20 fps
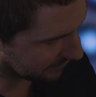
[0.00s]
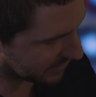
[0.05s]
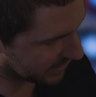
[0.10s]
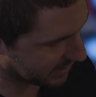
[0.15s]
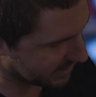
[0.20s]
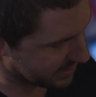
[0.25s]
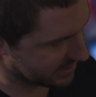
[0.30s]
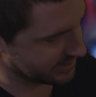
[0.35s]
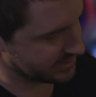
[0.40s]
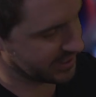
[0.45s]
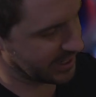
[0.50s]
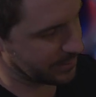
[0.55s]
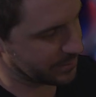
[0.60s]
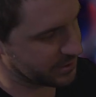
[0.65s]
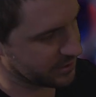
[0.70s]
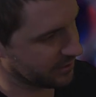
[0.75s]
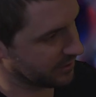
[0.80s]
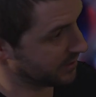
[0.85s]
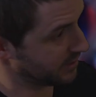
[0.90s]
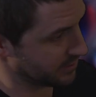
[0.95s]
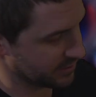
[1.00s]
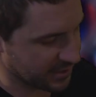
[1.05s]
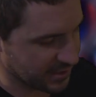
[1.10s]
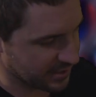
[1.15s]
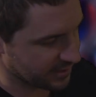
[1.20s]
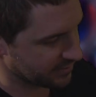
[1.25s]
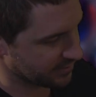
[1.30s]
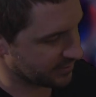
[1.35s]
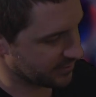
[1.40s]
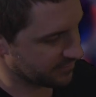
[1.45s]
this, absolutely
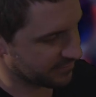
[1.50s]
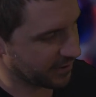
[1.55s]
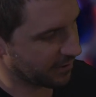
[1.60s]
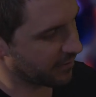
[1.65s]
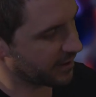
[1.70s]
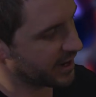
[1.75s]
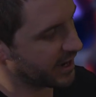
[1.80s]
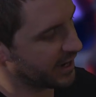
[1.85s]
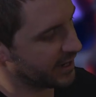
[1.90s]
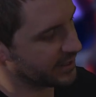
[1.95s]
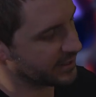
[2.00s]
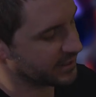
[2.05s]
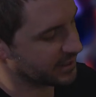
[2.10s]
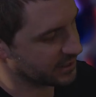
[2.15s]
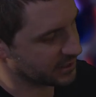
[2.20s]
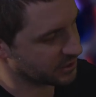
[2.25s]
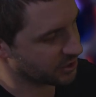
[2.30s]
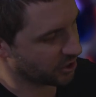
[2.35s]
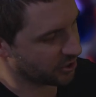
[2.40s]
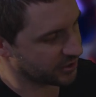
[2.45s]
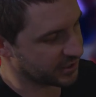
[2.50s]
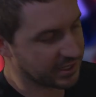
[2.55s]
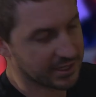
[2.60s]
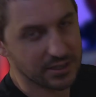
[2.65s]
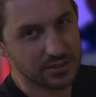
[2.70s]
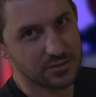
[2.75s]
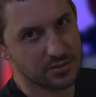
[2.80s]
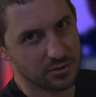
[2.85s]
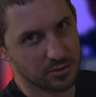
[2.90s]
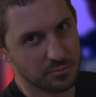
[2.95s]
very handy. You don't
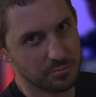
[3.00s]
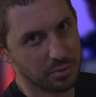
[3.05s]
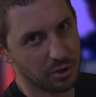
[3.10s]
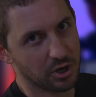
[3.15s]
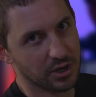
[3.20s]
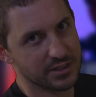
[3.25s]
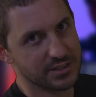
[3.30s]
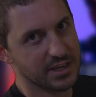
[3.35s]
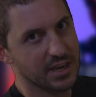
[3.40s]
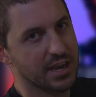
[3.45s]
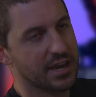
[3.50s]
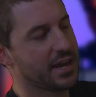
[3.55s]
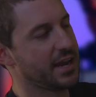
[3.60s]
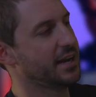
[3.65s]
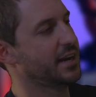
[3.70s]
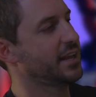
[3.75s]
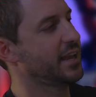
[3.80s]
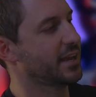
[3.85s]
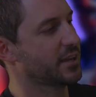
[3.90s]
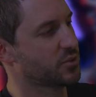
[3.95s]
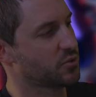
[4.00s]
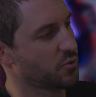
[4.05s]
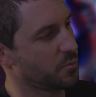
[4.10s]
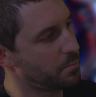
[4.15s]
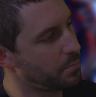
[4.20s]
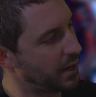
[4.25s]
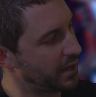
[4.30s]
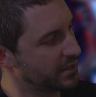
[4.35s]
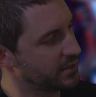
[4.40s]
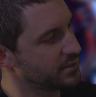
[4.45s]
need to bind any extra
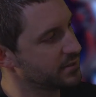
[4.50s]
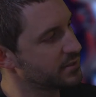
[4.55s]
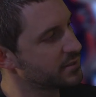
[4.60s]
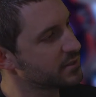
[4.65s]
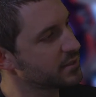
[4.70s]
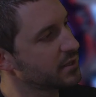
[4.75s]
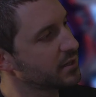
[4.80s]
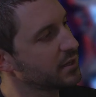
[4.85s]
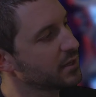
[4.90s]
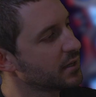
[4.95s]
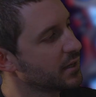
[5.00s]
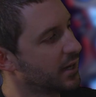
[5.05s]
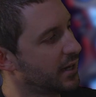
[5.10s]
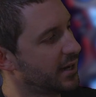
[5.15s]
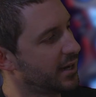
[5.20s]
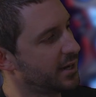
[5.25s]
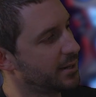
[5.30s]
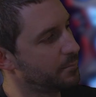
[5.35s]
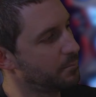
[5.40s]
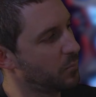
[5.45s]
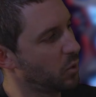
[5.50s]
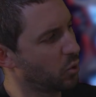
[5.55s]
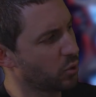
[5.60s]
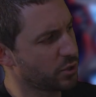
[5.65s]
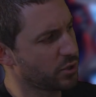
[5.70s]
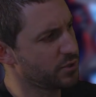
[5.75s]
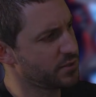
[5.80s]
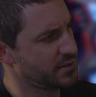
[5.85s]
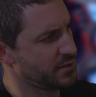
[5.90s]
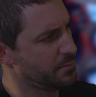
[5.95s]
buttons or
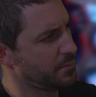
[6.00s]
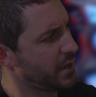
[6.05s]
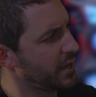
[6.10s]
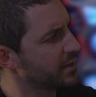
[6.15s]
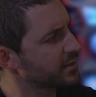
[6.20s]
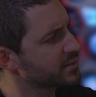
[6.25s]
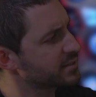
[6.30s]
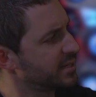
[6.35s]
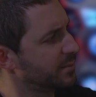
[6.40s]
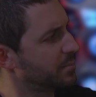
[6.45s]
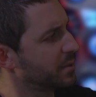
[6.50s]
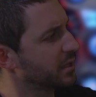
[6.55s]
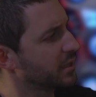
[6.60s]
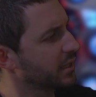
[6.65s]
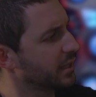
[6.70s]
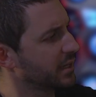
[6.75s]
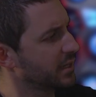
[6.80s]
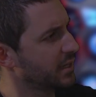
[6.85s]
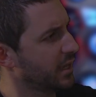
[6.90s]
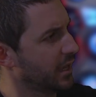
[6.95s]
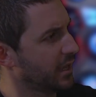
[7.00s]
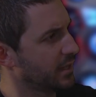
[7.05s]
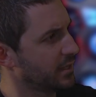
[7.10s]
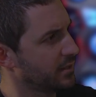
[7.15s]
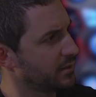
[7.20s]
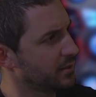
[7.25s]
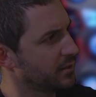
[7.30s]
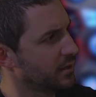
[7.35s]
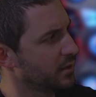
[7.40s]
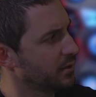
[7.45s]
use your mouse typically
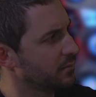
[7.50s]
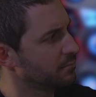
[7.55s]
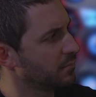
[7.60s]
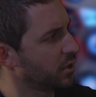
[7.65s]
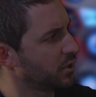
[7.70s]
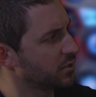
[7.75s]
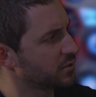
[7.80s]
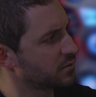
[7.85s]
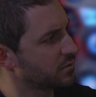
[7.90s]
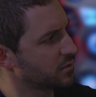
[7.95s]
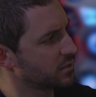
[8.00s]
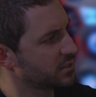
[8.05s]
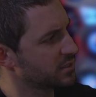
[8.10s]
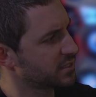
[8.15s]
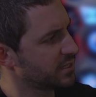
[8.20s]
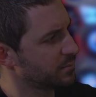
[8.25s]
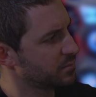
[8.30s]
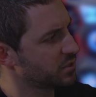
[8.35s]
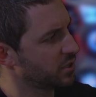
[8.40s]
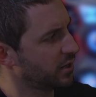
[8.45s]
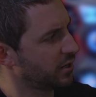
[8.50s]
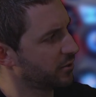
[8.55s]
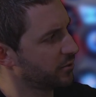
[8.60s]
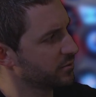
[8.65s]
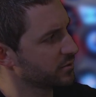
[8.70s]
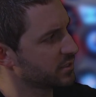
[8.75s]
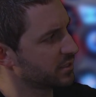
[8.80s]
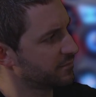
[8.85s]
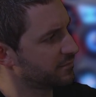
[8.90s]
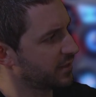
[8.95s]
in most sim
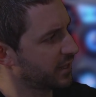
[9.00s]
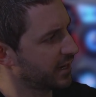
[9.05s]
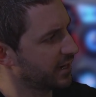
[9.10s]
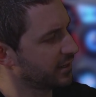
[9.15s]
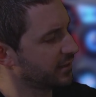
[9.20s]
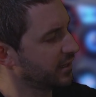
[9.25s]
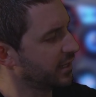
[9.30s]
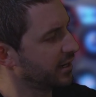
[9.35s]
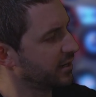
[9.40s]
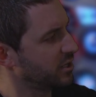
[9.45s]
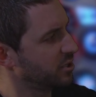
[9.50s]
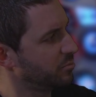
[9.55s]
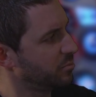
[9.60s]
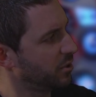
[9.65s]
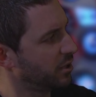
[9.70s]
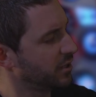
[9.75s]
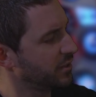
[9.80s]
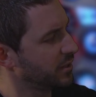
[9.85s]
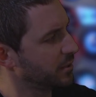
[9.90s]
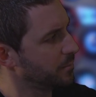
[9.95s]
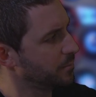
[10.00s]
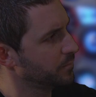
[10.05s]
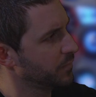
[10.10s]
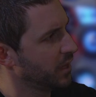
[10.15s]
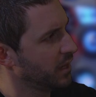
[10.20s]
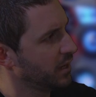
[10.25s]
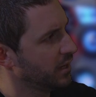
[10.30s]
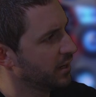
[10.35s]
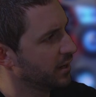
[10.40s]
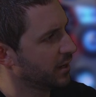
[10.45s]
titles if they allow you to bind them.
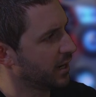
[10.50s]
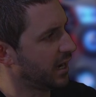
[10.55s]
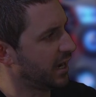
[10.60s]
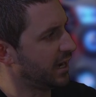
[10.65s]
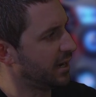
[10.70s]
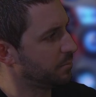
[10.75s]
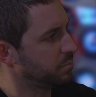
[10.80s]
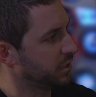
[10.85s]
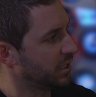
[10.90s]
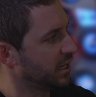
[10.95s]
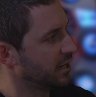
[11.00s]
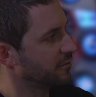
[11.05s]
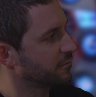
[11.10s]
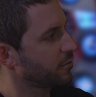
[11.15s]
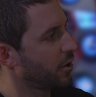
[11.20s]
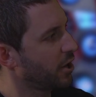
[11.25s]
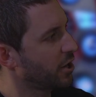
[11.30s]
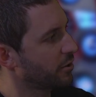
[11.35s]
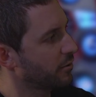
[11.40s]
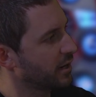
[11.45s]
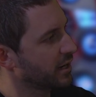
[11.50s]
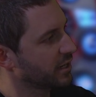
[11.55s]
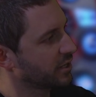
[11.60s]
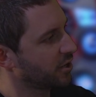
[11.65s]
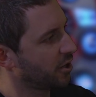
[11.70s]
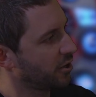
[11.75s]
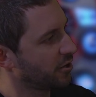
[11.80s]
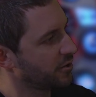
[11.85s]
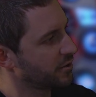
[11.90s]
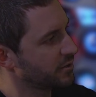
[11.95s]
Plenty of rotary
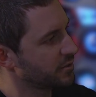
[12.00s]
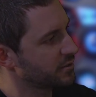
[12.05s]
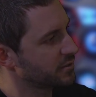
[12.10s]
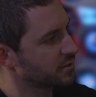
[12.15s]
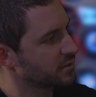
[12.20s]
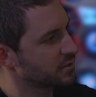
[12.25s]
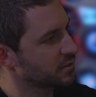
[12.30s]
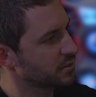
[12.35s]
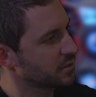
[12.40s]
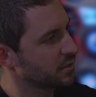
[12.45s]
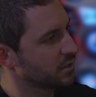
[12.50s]
encoders.